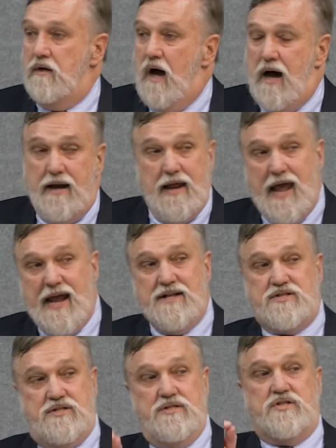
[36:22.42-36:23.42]
God
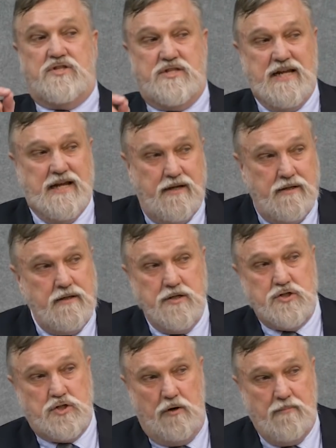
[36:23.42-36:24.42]
hates sin
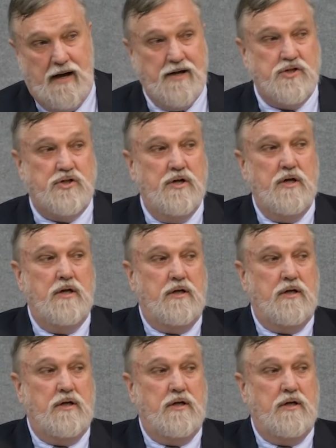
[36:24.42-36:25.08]
so much.